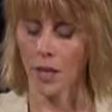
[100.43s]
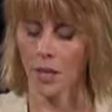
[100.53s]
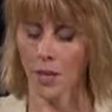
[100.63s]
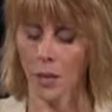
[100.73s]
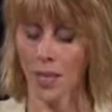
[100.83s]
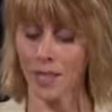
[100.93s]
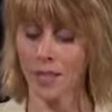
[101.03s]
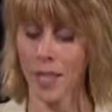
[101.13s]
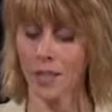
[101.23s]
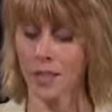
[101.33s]
So it
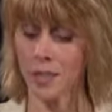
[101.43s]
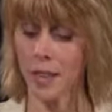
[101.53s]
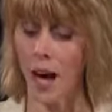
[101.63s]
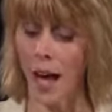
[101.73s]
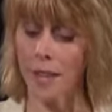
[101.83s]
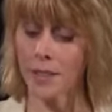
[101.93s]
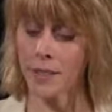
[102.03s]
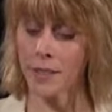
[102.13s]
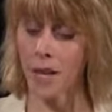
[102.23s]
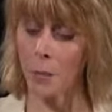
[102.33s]
does
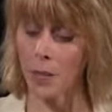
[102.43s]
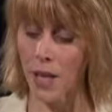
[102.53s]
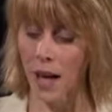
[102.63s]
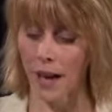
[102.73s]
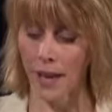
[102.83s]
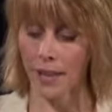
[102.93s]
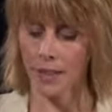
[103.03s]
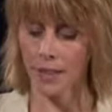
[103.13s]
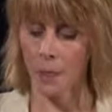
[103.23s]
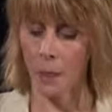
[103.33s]
not apply
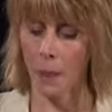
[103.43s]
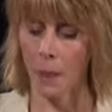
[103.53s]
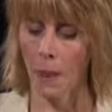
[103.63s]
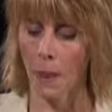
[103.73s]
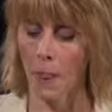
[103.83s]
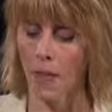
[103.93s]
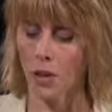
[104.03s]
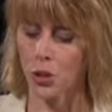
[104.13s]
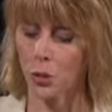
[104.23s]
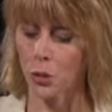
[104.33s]

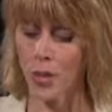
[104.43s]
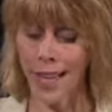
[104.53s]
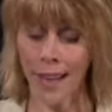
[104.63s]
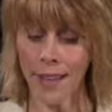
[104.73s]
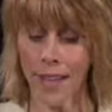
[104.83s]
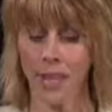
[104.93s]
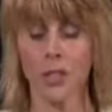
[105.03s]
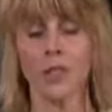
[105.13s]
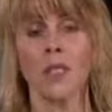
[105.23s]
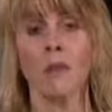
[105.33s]
to
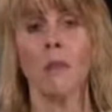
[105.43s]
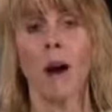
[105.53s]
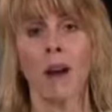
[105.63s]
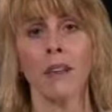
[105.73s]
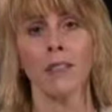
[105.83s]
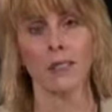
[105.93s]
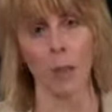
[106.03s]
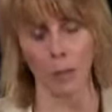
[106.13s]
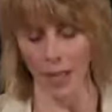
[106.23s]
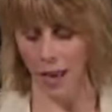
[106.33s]
reallocations among
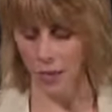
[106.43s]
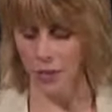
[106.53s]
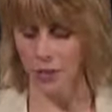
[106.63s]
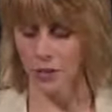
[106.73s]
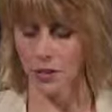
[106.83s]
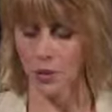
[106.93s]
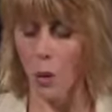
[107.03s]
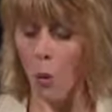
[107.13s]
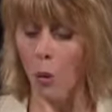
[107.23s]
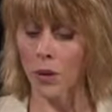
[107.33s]
sub-accounts
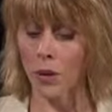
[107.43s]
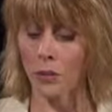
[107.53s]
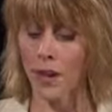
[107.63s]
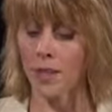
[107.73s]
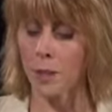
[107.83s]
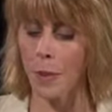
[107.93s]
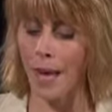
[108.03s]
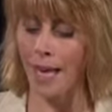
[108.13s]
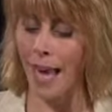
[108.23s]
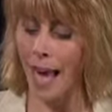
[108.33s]
or to funds
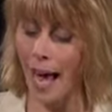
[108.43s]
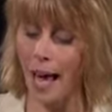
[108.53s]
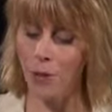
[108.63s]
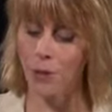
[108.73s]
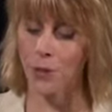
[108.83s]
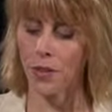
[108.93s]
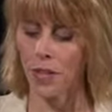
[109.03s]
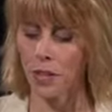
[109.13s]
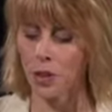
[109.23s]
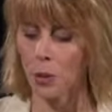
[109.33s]
paid after the
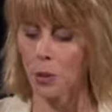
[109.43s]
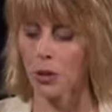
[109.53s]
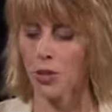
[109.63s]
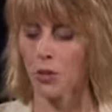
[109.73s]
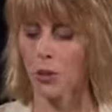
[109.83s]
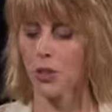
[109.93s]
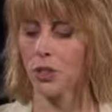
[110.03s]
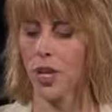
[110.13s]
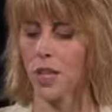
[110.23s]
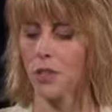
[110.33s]
initial purchase or
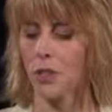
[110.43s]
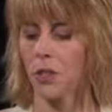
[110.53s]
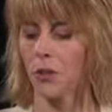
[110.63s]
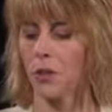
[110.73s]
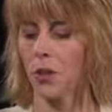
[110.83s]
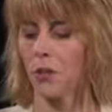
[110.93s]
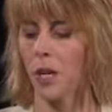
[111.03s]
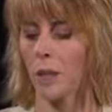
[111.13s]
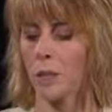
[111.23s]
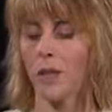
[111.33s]
exchange of a deferred
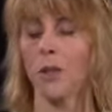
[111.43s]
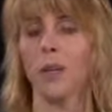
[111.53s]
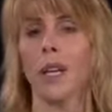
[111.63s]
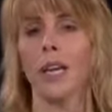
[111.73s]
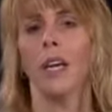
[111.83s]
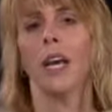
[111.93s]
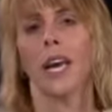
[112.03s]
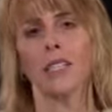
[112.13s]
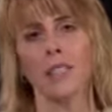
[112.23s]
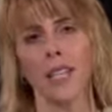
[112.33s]
variable annuity.
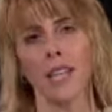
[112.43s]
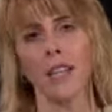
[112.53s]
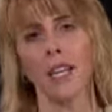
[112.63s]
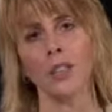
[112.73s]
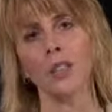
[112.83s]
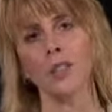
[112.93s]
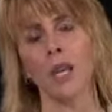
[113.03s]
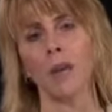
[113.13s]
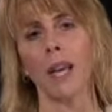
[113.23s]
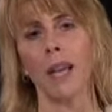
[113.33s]
It's the initial
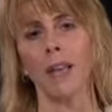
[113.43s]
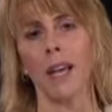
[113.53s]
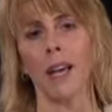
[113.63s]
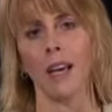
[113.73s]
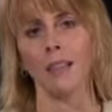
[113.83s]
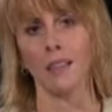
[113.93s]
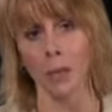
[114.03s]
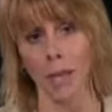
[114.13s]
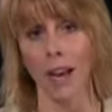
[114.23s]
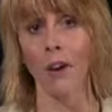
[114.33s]
sub-account
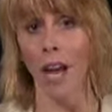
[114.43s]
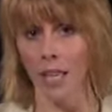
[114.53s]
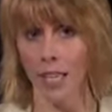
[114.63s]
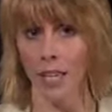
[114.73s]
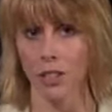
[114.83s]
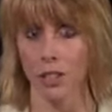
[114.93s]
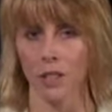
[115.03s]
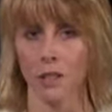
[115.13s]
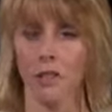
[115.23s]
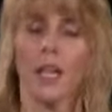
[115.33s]

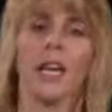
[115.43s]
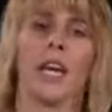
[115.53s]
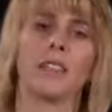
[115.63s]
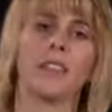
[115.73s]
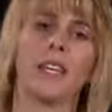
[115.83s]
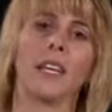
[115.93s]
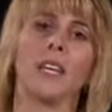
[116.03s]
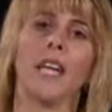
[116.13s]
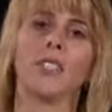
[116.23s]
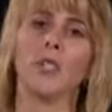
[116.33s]
allocations, it's the
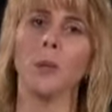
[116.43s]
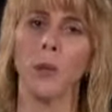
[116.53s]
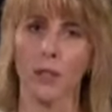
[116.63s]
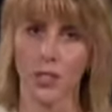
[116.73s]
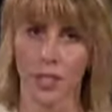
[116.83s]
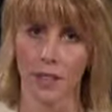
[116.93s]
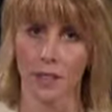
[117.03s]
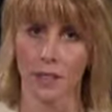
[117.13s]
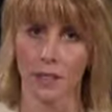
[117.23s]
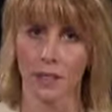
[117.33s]
initial
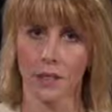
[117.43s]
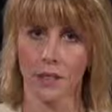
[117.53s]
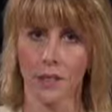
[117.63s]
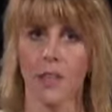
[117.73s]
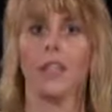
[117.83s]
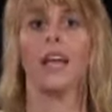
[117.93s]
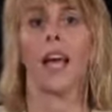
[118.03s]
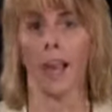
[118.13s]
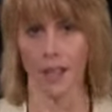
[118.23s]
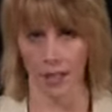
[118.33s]
purchase,
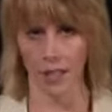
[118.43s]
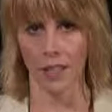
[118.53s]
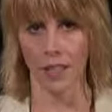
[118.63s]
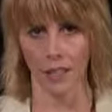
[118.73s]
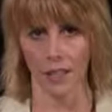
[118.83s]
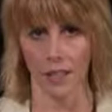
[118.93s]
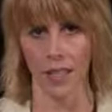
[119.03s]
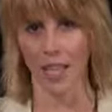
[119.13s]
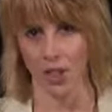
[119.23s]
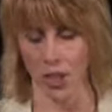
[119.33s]
and the
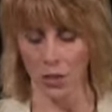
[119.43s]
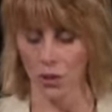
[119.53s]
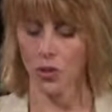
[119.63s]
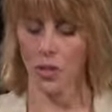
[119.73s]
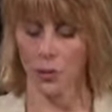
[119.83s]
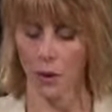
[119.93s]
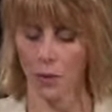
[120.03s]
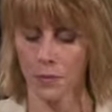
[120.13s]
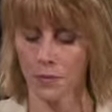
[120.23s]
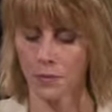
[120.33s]
exchange as well.
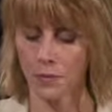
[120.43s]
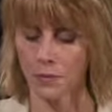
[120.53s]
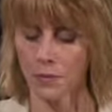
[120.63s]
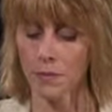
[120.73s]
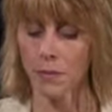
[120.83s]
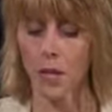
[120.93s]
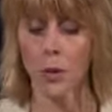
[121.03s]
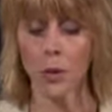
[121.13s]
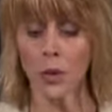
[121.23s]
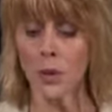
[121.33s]

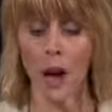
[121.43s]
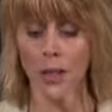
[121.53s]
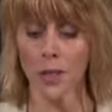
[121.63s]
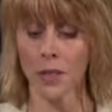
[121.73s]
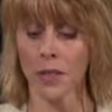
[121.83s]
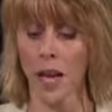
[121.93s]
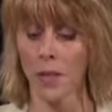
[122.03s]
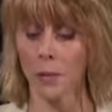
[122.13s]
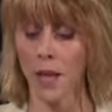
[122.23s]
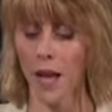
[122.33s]
The rule also does not
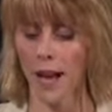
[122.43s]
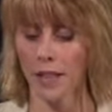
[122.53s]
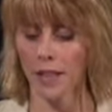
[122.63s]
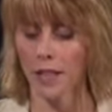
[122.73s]
apply